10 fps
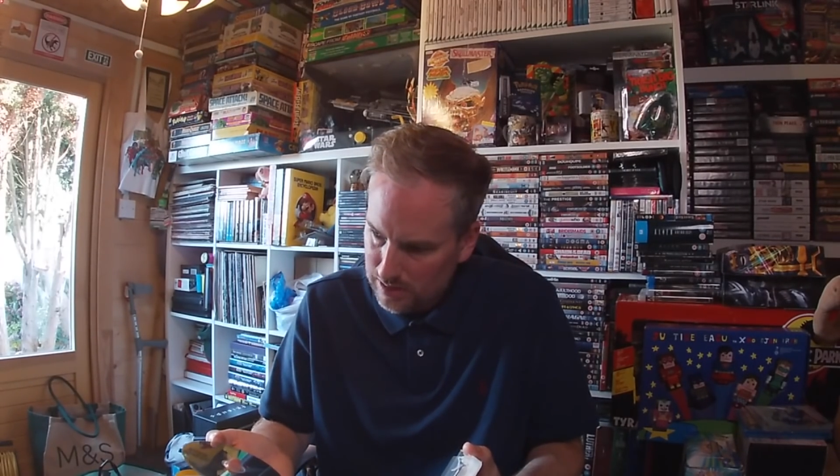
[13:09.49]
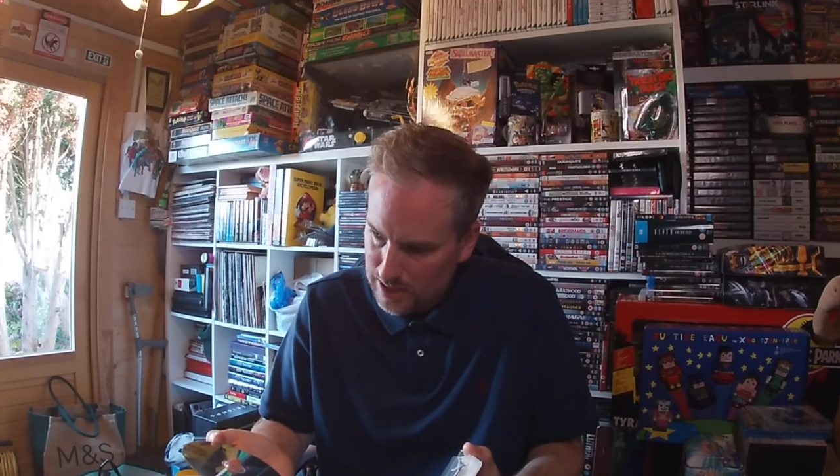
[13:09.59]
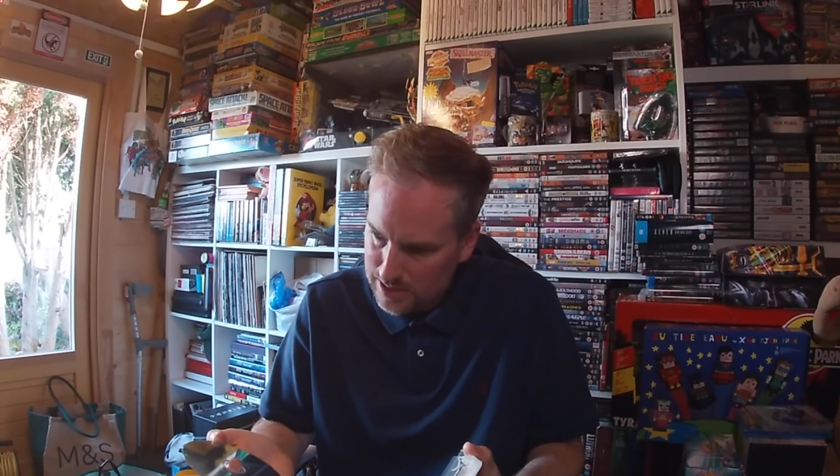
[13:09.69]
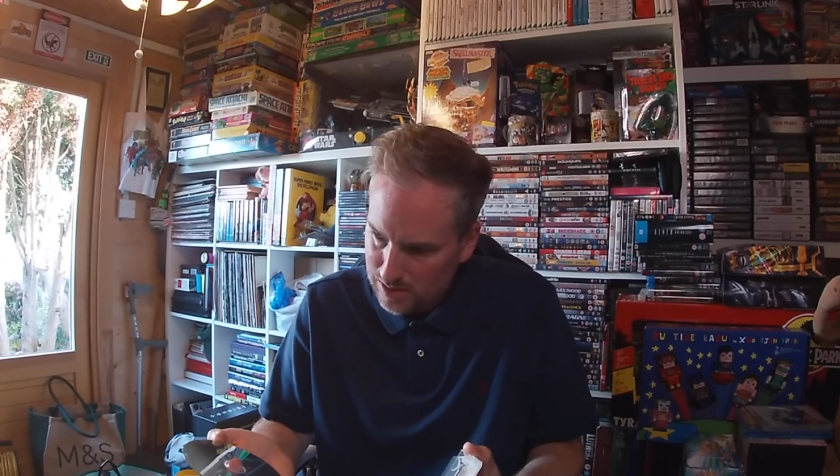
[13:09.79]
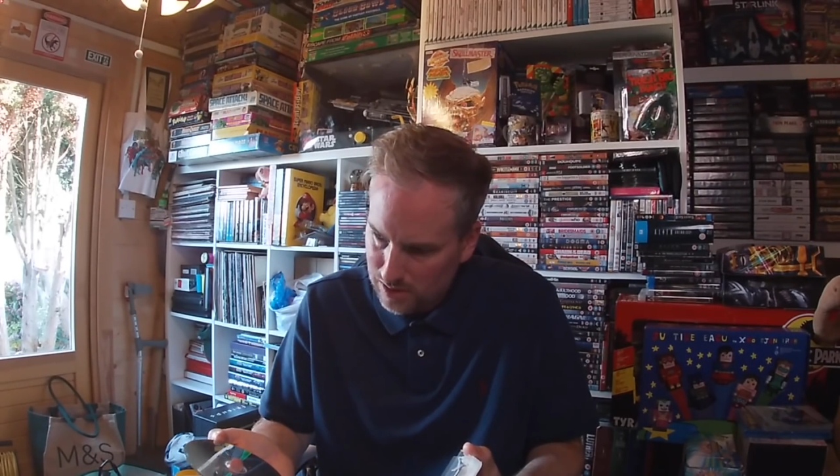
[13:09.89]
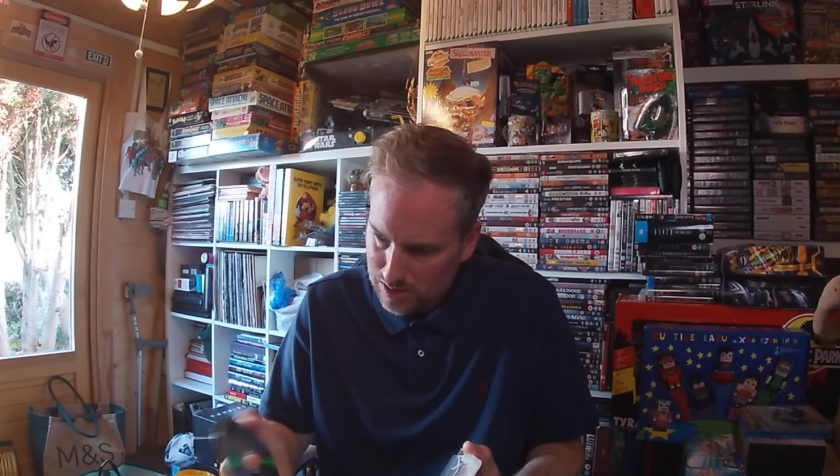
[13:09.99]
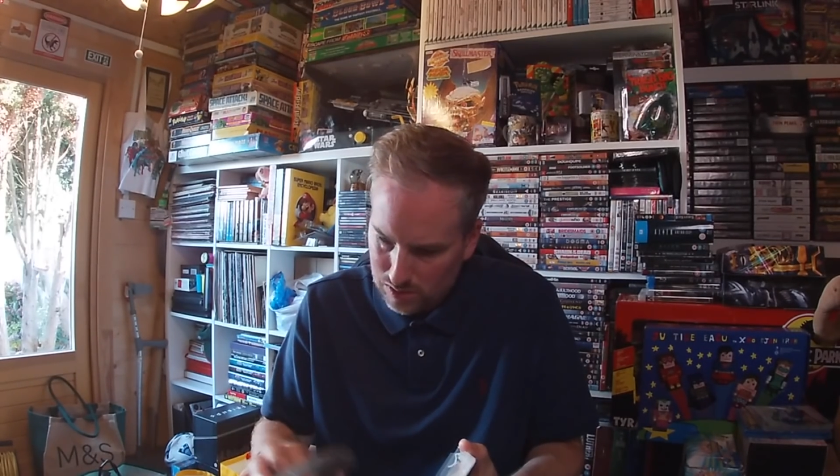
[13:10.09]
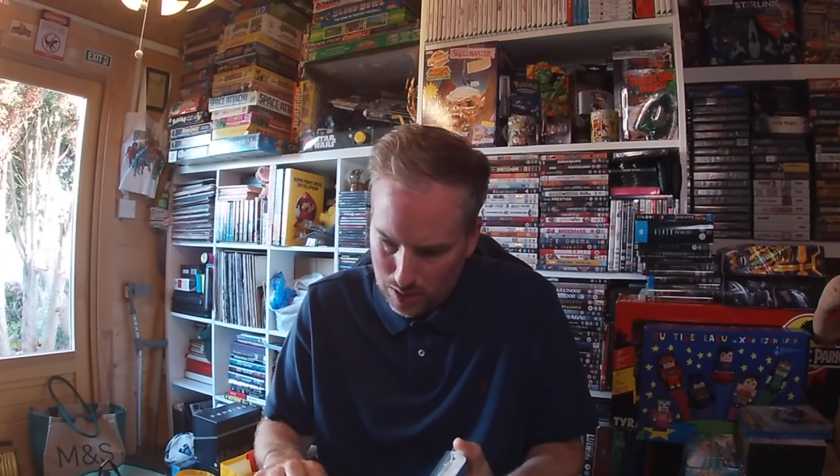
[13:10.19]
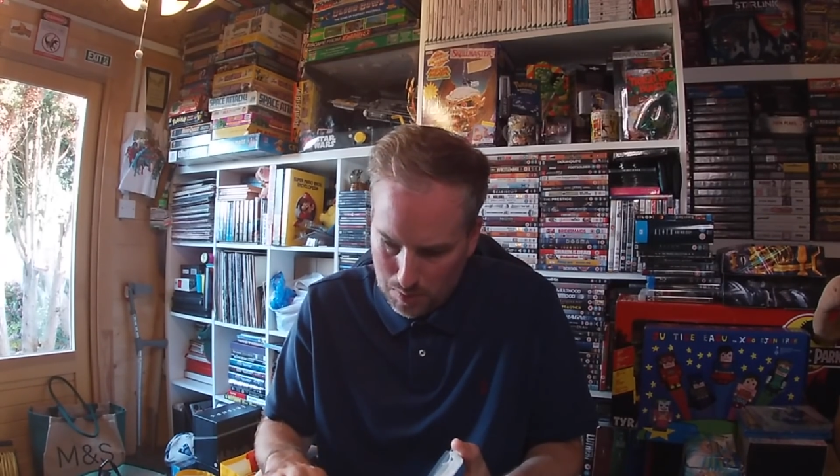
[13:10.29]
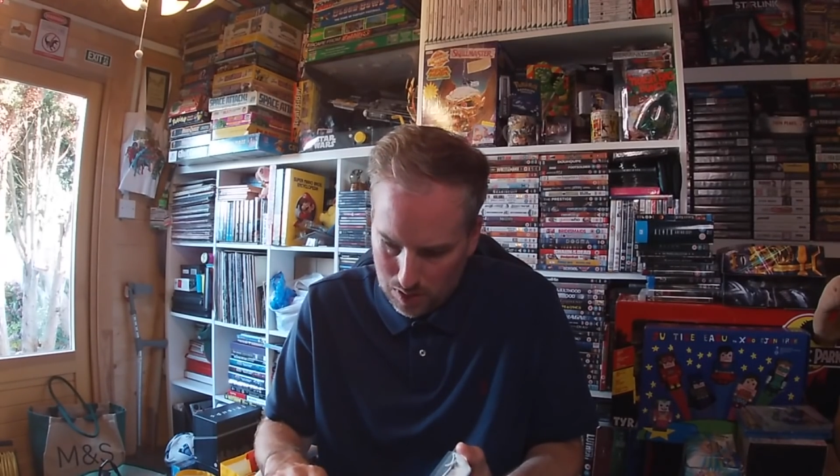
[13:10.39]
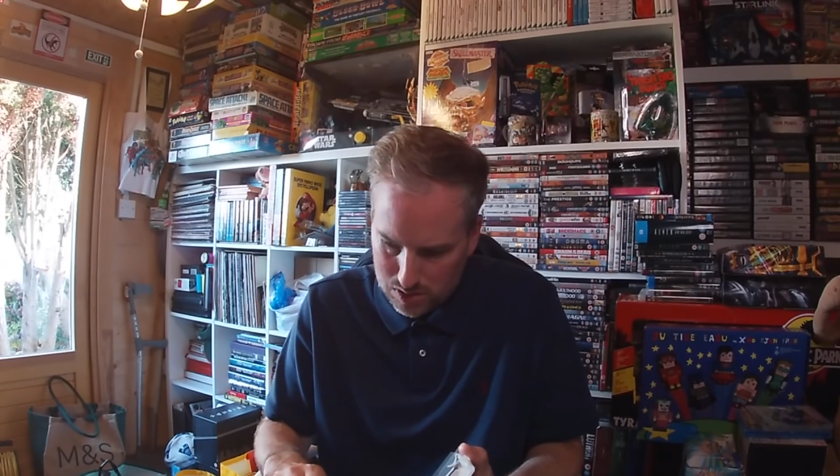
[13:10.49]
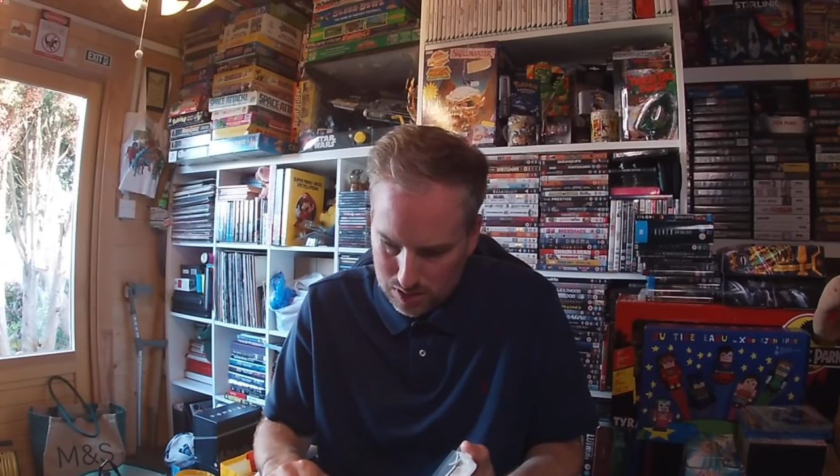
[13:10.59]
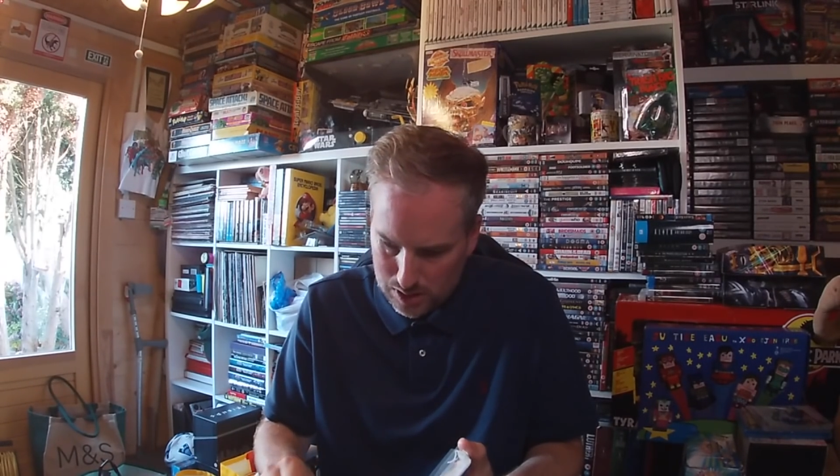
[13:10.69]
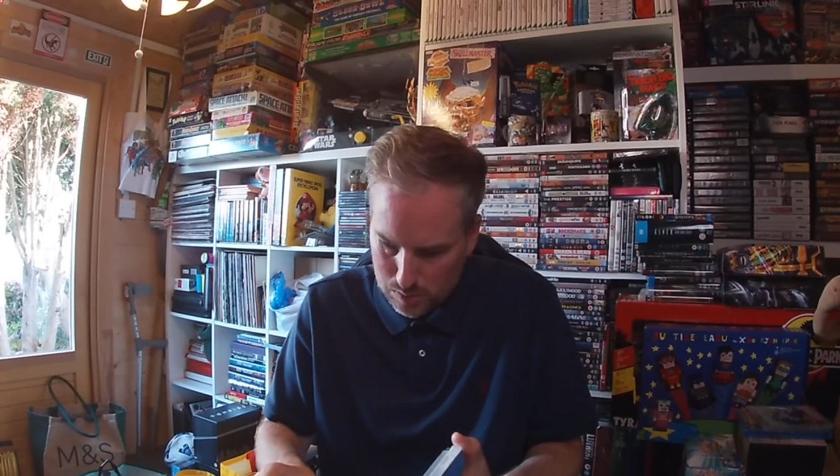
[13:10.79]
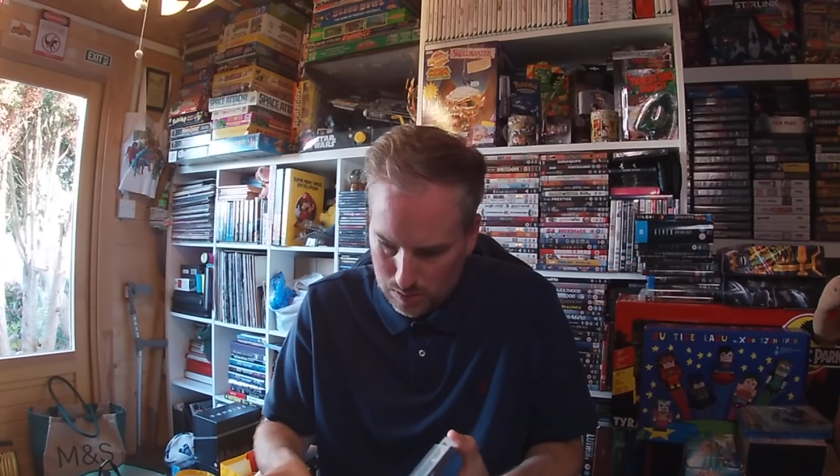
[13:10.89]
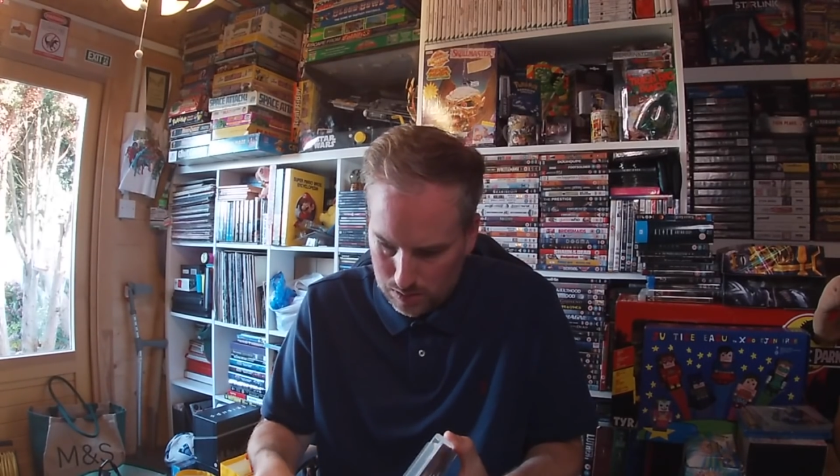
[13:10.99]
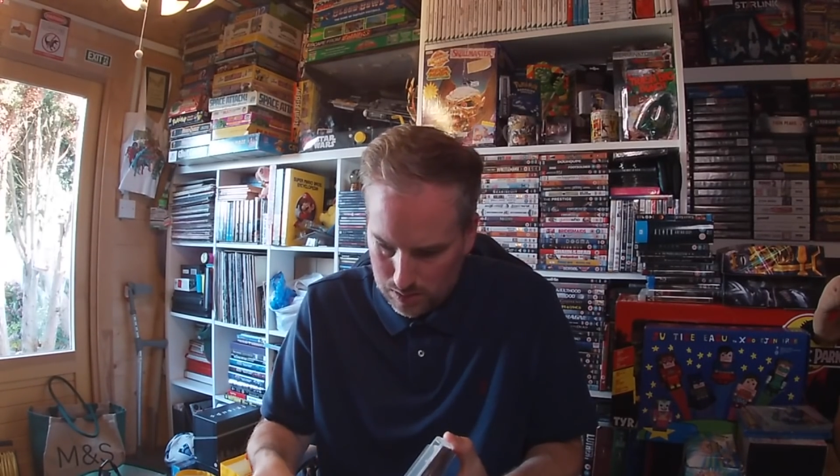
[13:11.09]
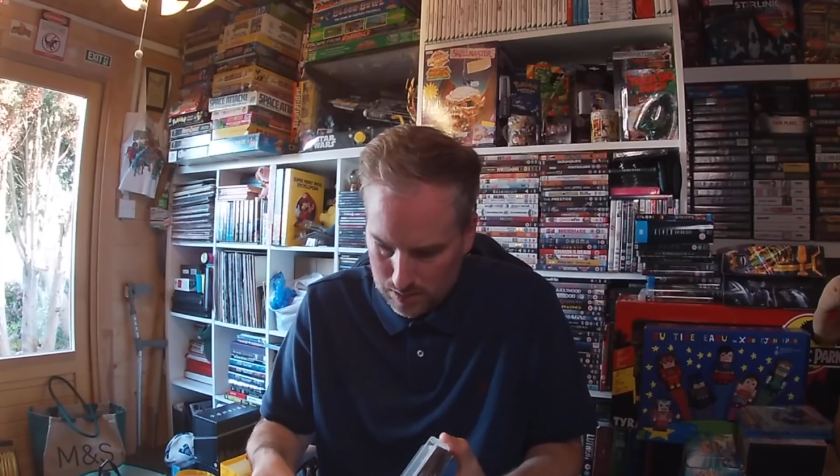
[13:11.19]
Yeah, it's good. It's got no marks on it as well.